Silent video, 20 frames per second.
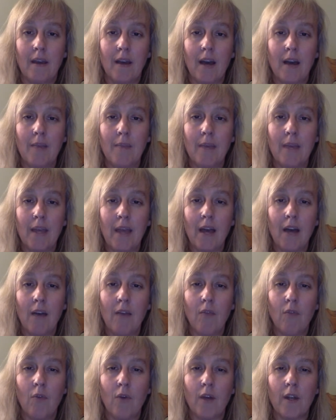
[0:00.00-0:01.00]
I may
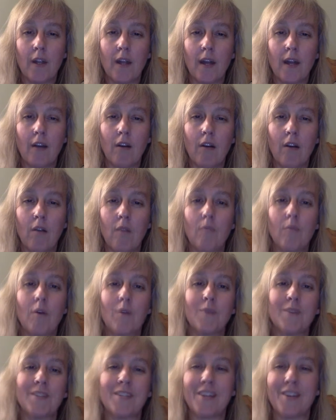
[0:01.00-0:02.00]
have what I call
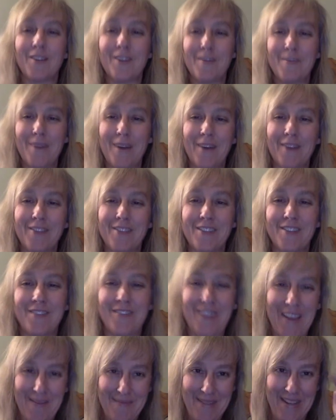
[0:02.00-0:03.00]
momentary bouts of
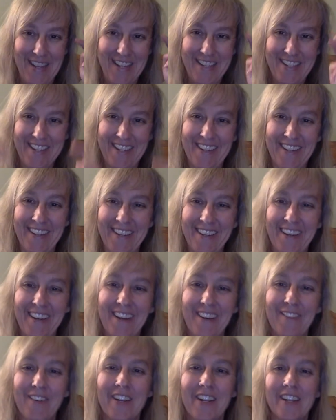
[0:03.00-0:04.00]
amnesia
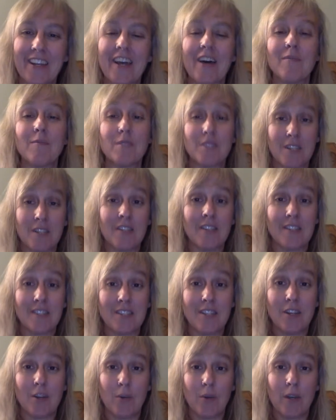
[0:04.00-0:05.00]
when it comes to this
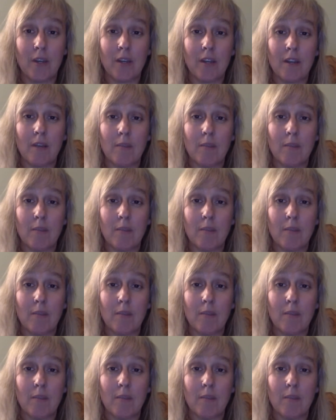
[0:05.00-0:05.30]
knowing,